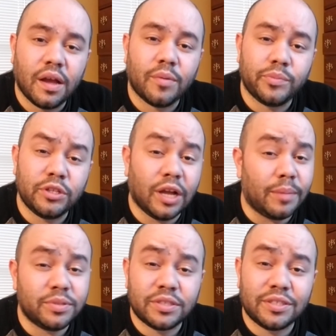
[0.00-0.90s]
Be like,
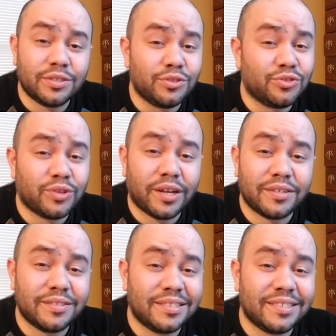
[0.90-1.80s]
I'm still
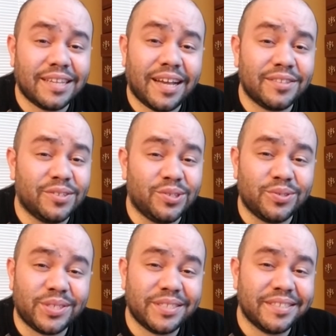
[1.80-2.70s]
trying to design
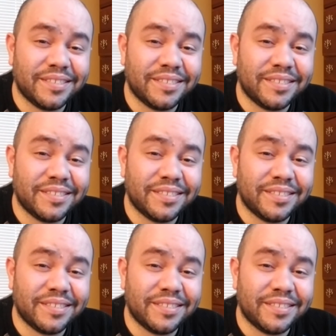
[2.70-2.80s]
those.